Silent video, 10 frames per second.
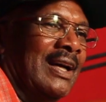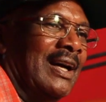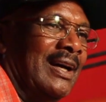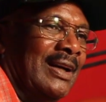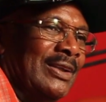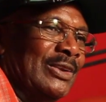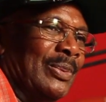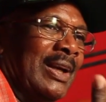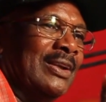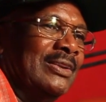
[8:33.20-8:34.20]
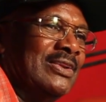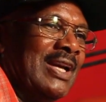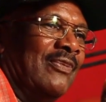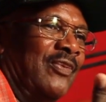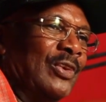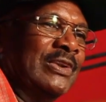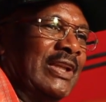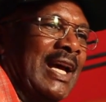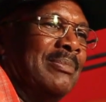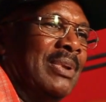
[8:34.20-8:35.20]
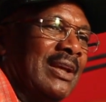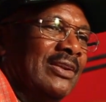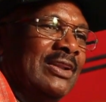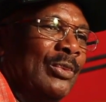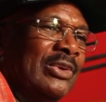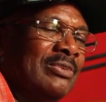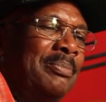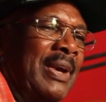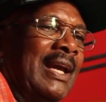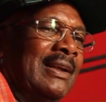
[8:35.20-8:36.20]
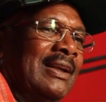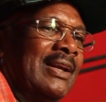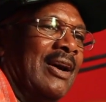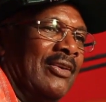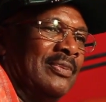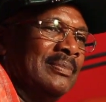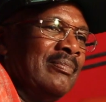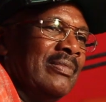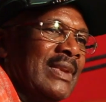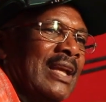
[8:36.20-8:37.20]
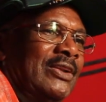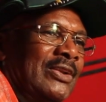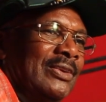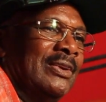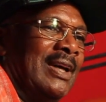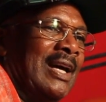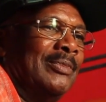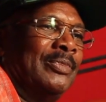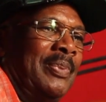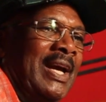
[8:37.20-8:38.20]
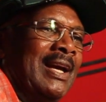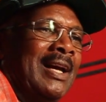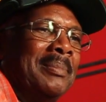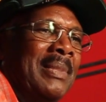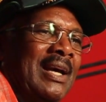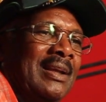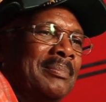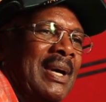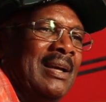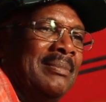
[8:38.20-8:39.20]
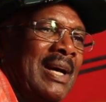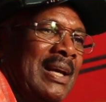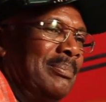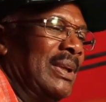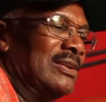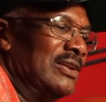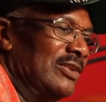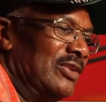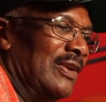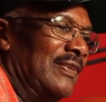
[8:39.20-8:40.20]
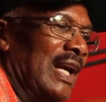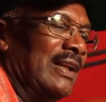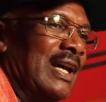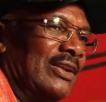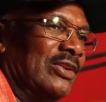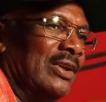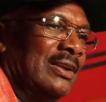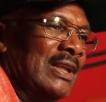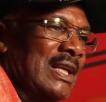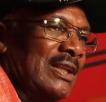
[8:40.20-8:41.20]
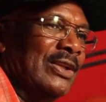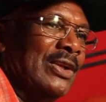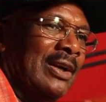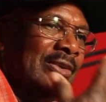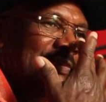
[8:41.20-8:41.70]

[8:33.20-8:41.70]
the record shop full time because they wasn't paying enough to pay all my bills and stuff like that. So, you know,